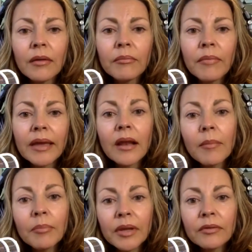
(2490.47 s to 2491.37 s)
may
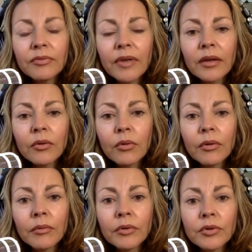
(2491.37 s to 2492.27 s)
not benefit
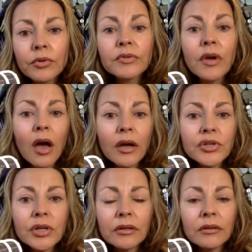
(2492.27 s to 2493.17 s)
or use
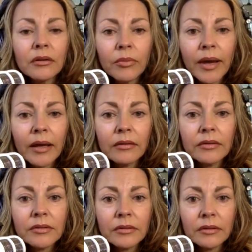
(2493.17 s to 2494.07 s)
caution
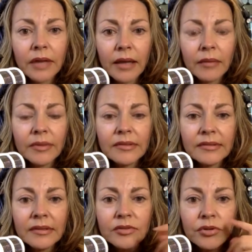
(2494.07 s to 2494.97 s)
around cannabis. Is
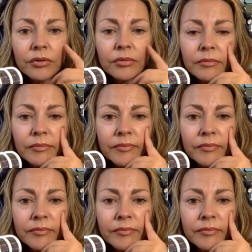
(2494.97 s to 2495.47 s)
this true?